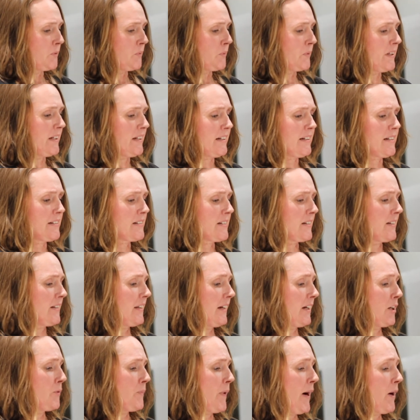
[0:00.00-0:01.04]
We needed to
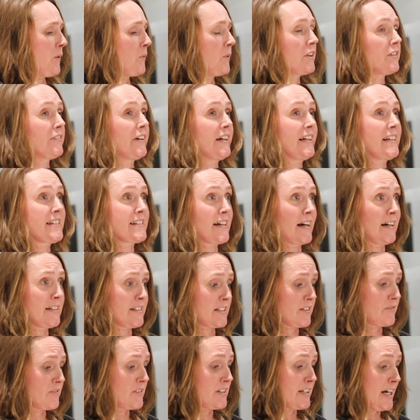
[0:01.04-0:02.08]
think about, were there any
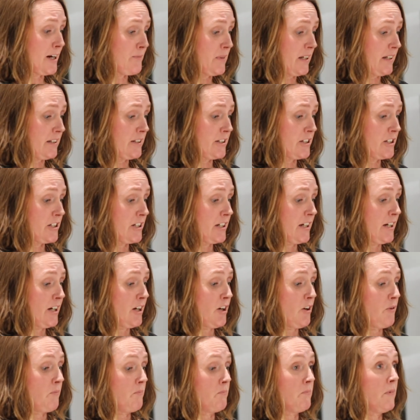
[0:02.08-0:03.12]
signs of damage,
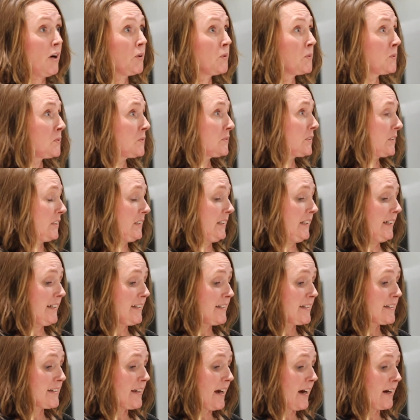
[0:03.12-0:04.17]
mould and
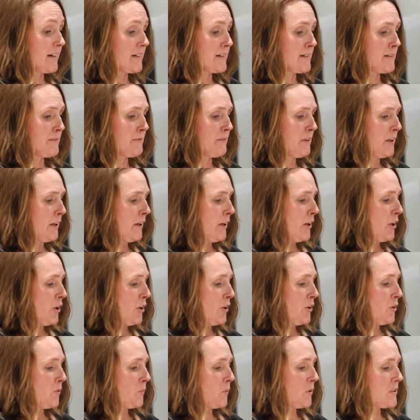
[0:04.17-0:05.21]
insects?
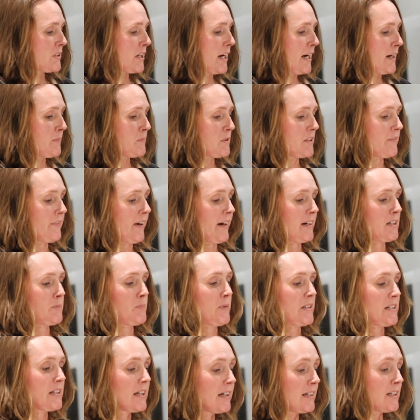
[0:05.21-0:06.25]
What types of
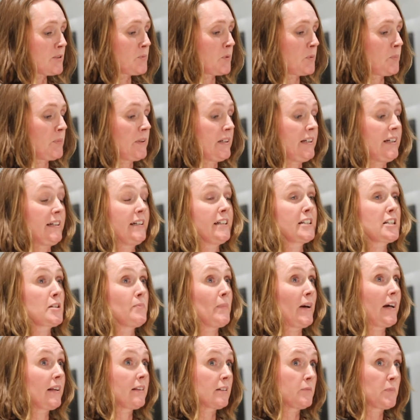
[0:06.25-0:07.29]
expertise would be needed to
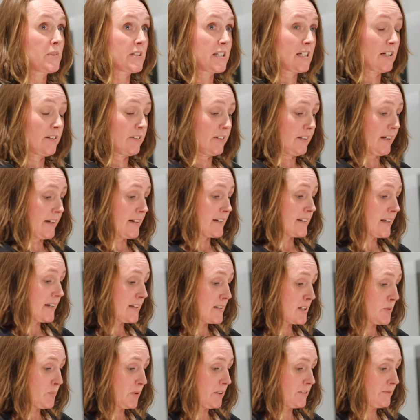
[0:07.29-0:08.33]
make the material
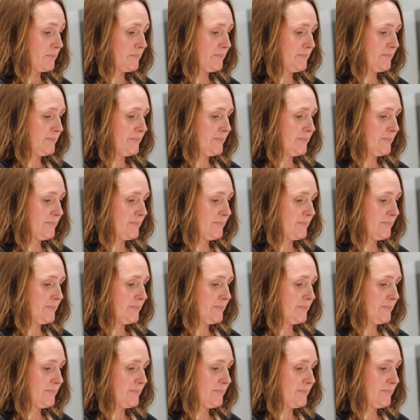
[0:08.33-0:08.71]
accessible?